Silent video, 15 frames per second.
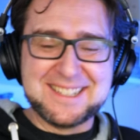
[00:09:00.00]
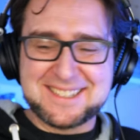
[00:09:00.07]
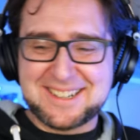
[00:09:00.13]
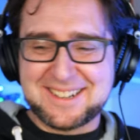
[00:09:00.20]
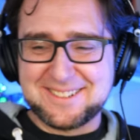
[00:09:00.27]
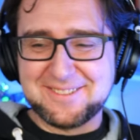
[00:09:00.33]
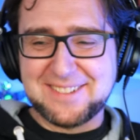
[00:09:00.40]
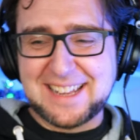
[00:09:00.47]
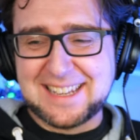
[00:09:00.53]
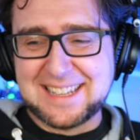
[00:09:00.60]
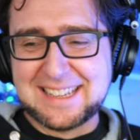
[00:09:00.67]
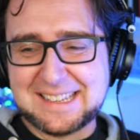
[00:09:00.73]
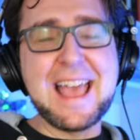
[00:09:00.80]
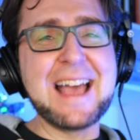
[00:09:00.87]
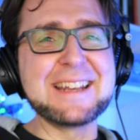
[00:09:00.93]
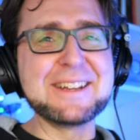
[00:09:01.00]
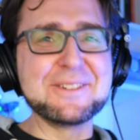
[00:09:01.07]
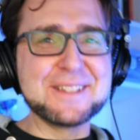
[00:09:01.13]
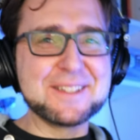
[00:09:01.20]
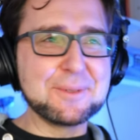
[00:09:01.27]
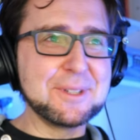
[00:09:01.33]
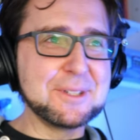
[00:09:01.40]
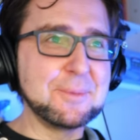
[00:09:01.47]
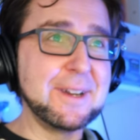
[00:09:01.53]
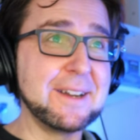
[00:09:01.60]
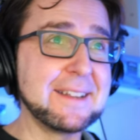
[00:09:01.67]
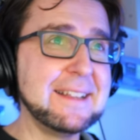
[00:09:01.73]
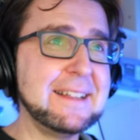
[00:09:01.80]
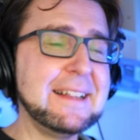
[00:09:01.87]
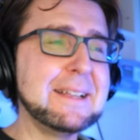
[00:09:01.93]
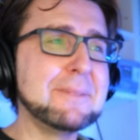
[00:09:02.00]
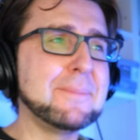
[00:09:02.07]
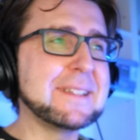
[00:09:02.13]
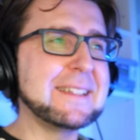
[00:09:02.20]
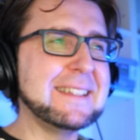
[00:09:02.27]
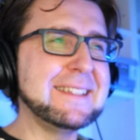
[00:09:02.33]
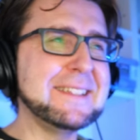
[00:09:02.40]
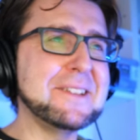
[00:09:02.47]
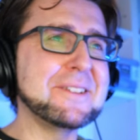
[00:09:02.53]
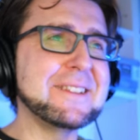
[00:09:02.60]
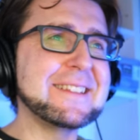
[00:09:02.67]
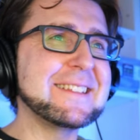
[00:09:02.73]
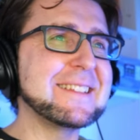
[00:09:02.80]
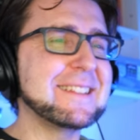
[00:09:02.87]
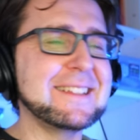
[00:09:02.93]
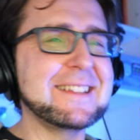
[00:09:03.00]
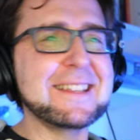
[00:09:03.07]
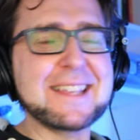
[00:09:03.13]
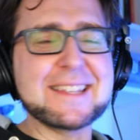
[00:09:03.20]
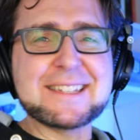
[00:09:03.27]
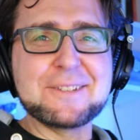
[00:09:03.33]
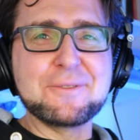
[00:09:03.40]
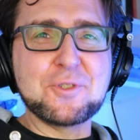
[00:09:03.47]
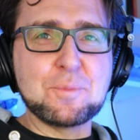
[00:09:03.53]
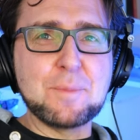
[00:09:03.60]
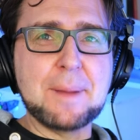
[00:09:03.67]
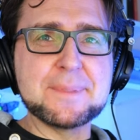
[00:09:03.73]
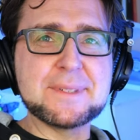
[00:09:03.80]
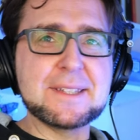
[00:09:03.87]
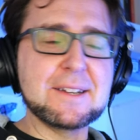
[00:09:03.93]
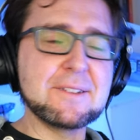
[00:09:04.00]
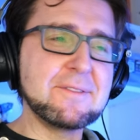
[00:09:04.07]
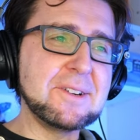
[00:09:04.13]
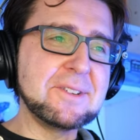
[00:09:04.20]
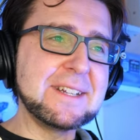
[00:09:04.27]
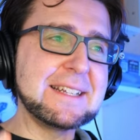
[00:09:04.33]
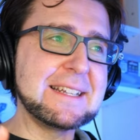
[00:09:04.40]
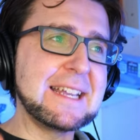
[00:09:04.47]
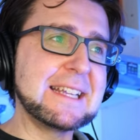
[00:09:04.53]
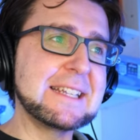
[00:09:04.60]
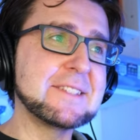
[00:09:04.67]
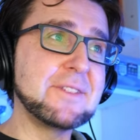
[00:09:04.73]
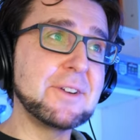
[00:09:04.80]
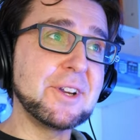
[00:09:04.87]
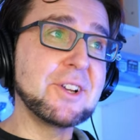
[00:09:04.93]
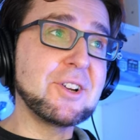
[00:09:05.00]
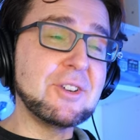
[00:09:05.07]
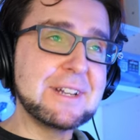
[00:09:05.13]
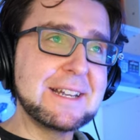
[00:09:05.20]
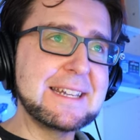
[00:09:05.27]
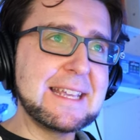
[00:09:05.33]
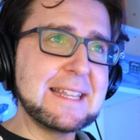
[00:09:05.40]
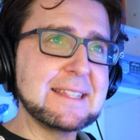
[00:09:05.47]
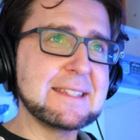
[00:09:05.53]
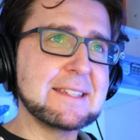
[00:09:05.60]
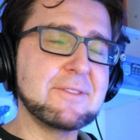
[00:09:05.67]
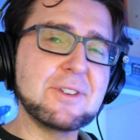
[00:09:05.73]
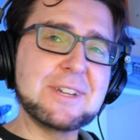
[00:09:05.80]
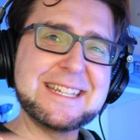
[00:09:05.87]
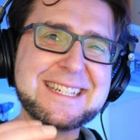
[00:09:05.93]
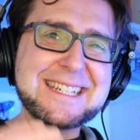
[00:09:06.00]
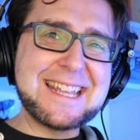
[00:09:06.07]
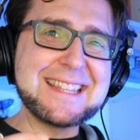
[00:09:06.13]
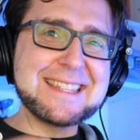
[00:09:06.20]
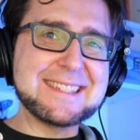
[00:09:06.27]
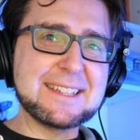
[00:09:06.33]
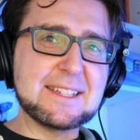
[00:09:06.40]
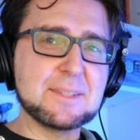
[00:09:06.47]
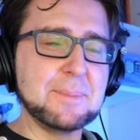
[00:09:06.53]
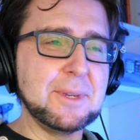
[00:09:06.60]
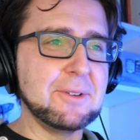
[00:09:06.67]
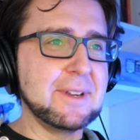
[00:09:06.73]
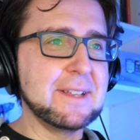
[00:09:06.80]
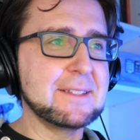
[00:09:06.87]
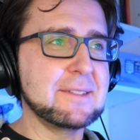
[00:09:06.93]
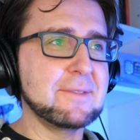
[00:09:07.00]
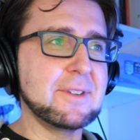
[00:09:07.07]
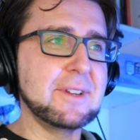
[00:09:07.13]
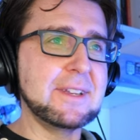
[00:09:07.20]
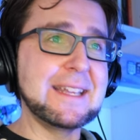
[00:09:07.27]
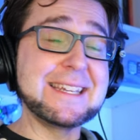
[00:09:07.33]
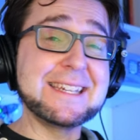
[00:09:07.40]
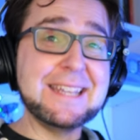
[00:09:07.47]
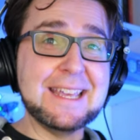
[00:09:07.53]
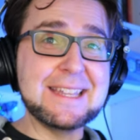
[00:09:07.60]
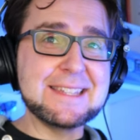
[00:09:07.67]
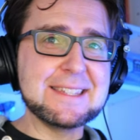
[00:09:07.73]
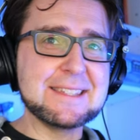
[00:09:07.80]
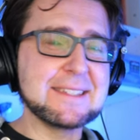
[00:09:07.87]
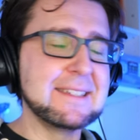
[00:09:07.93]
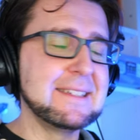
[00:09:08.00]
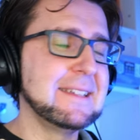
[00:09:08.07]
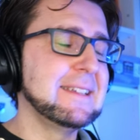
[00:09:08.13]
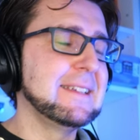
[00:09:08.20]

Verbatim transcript: in Stardew Valley. Yeah, I know it's it's weird, but uh, that's kind of shmups. They're very like this very condensed, very dense experience, very intense.